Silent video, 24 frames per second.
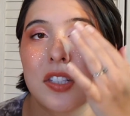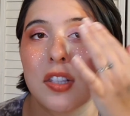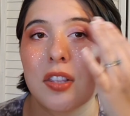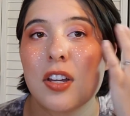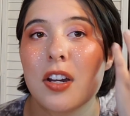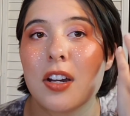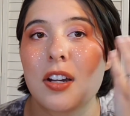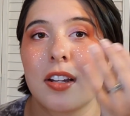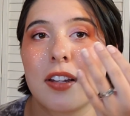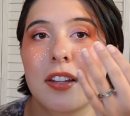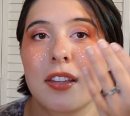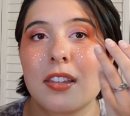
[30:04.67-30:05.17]

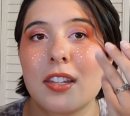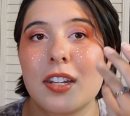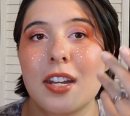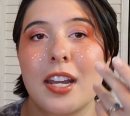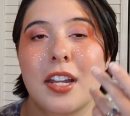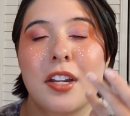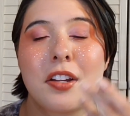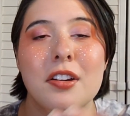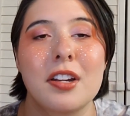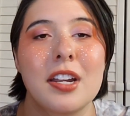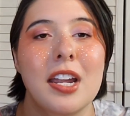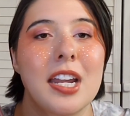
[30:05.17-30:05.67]
look that I
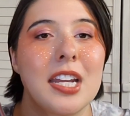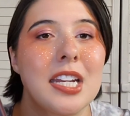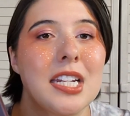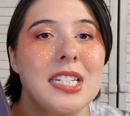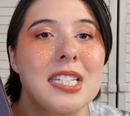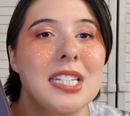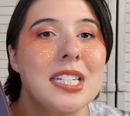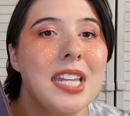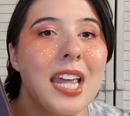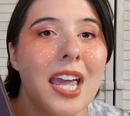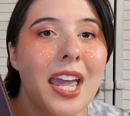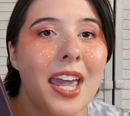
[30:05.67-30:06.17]
created
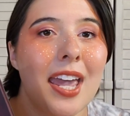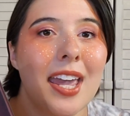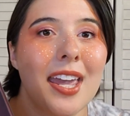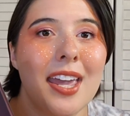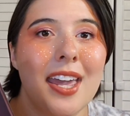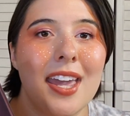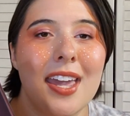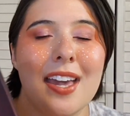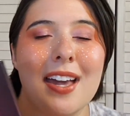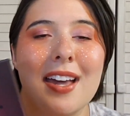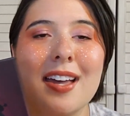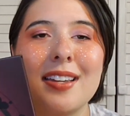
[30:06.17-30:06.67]
today,
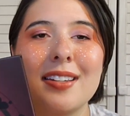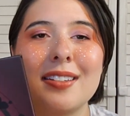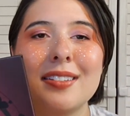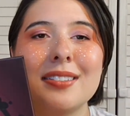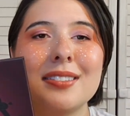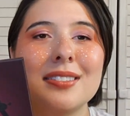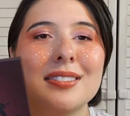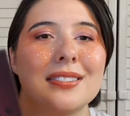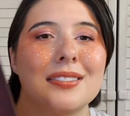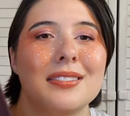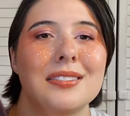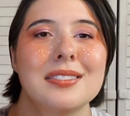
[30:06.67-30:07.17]

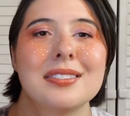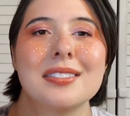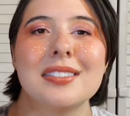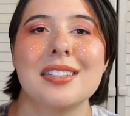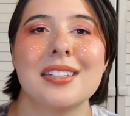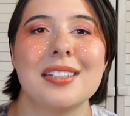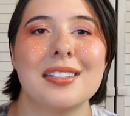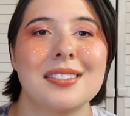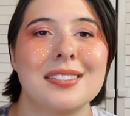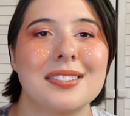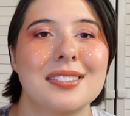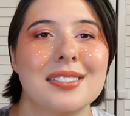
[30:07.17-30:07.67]
and
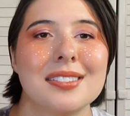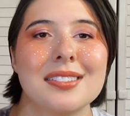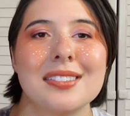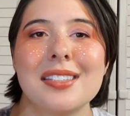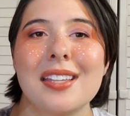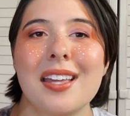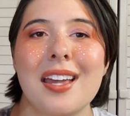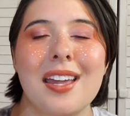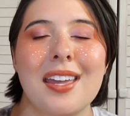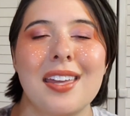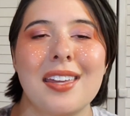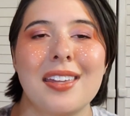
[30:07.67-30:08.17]
it's just
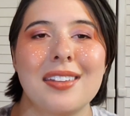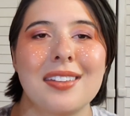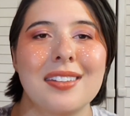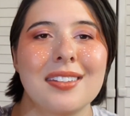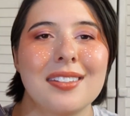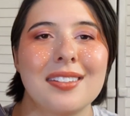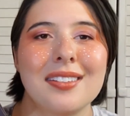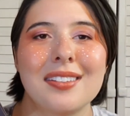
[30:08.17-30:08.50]
like,